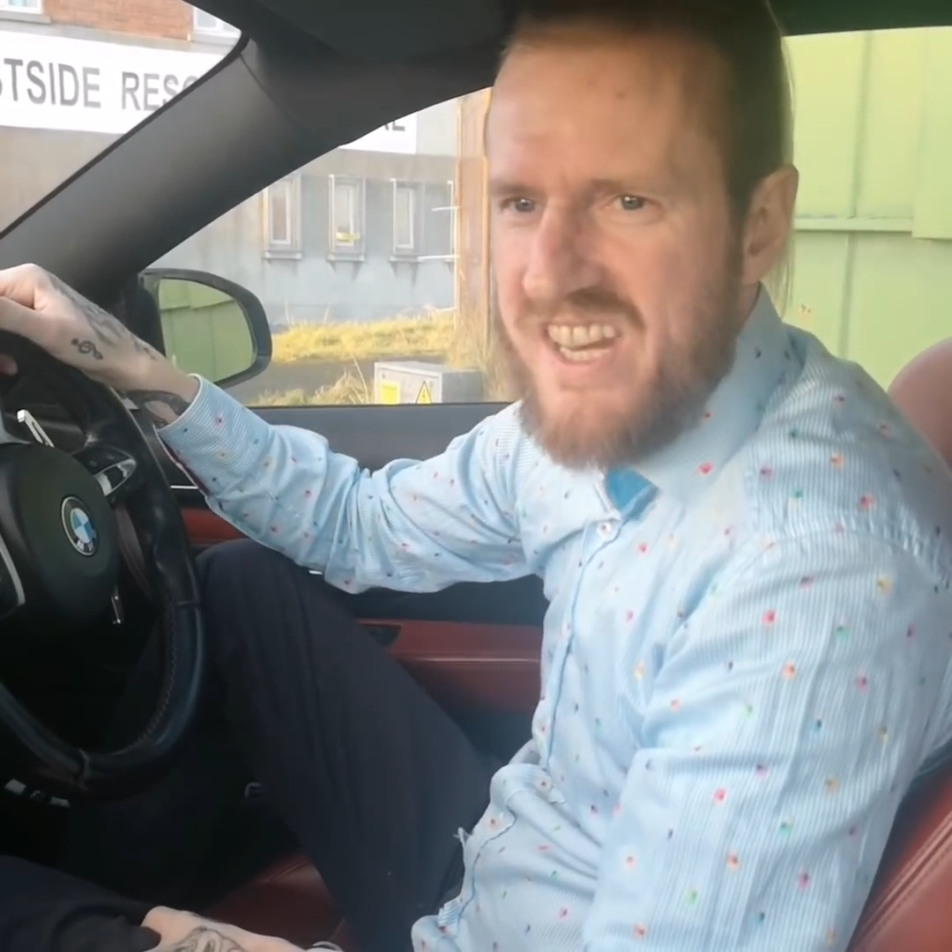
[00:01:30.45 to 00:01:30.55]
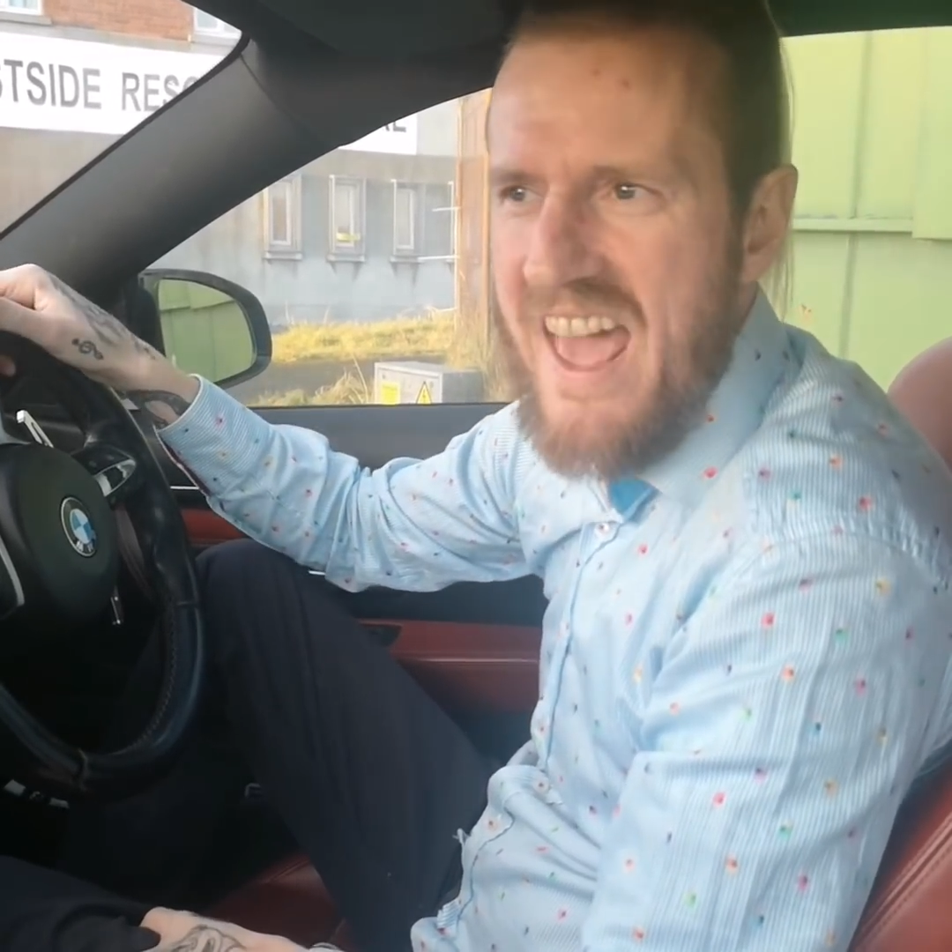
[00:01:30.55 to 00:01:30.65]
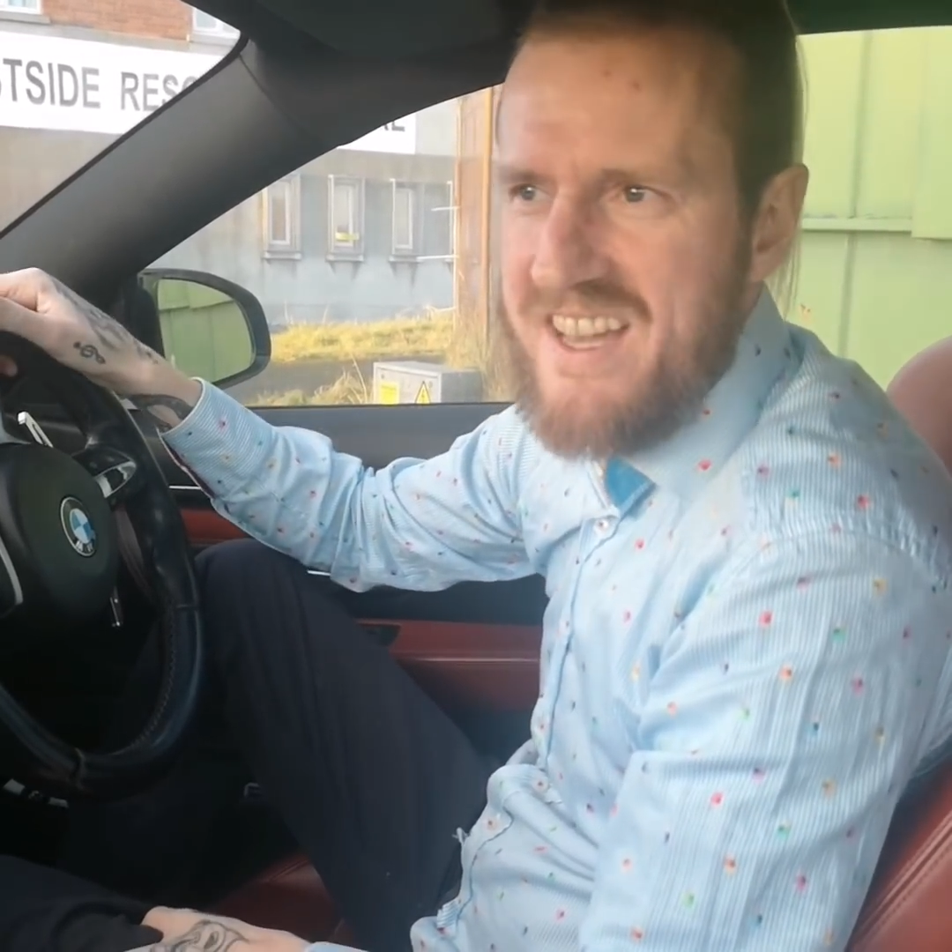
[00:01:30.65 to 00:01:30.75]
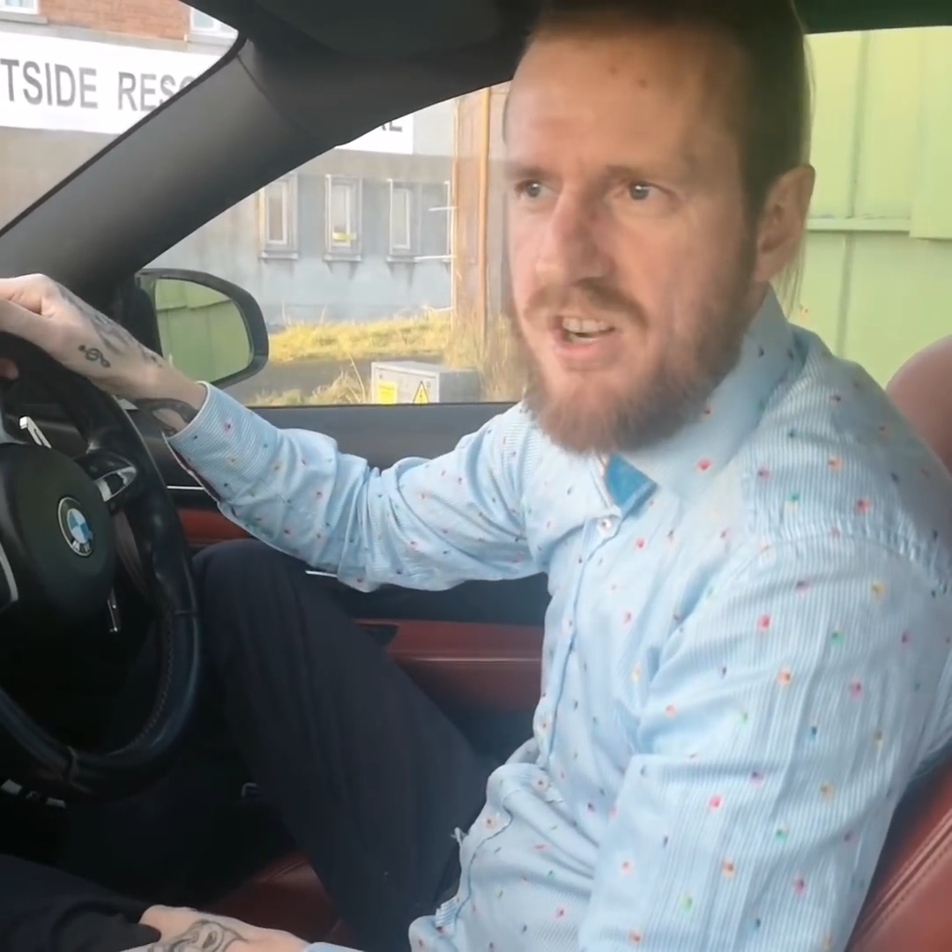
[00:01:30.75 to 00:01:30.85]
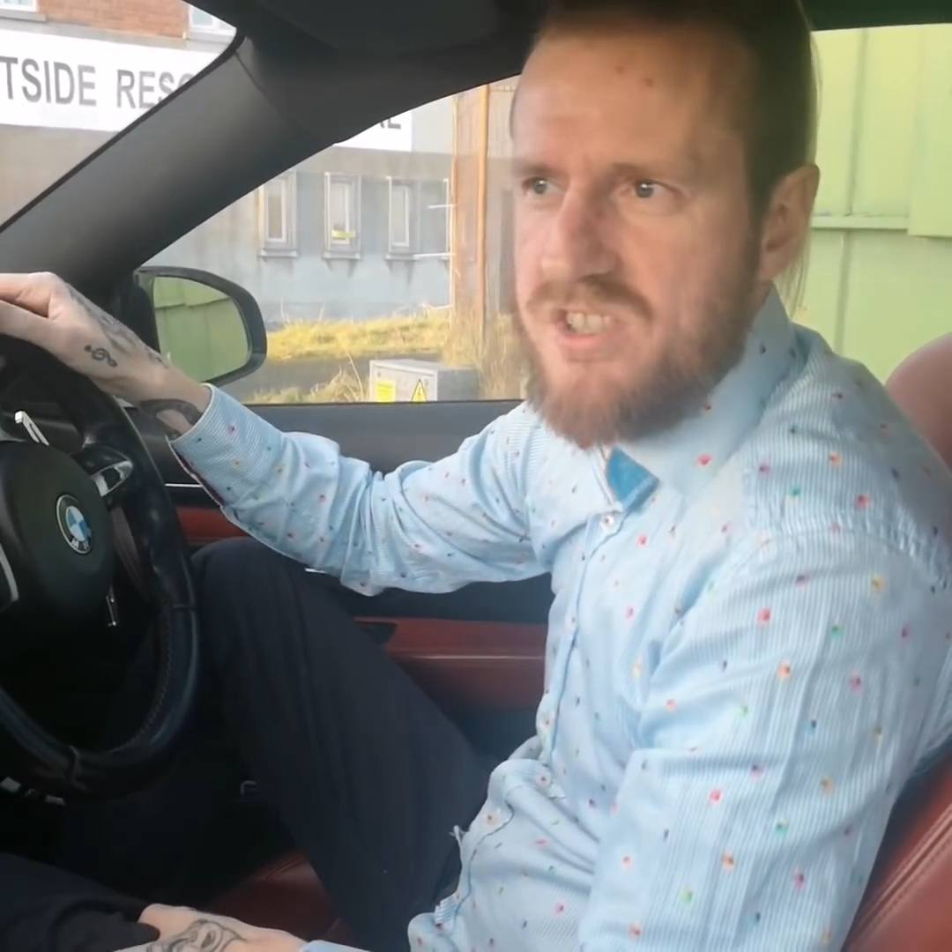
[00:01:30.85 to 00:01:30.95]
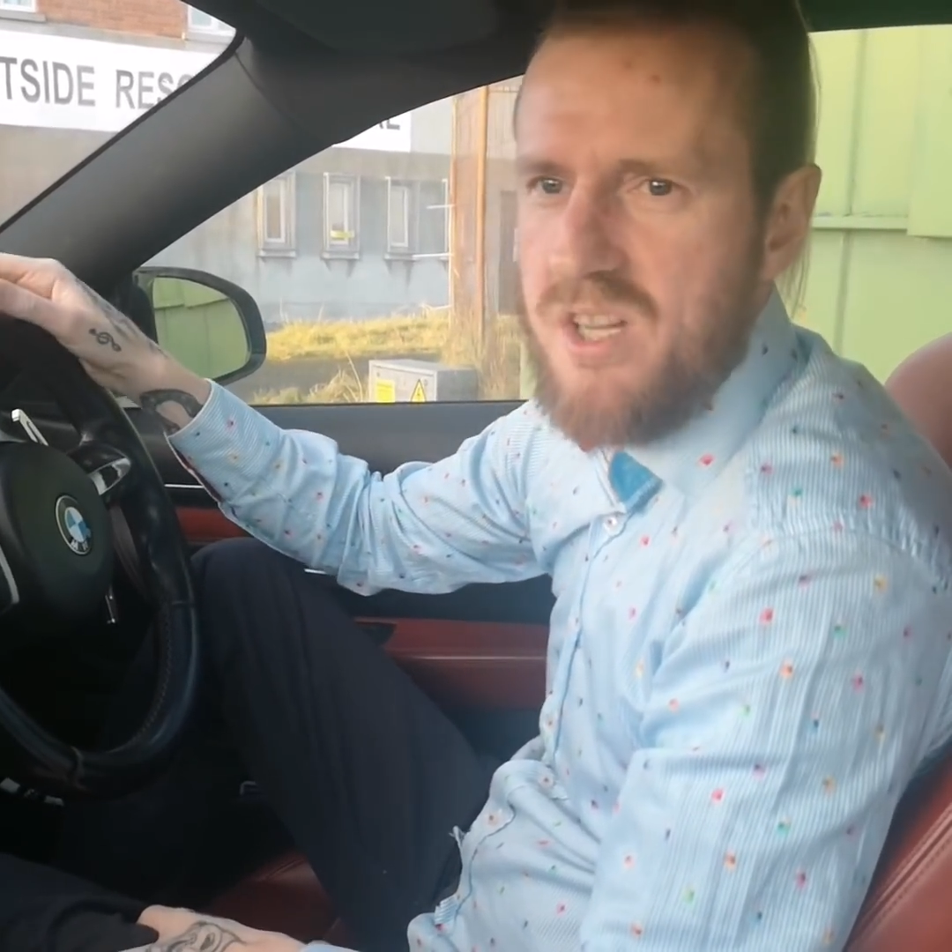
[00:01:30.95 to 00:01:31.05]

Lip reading: neck or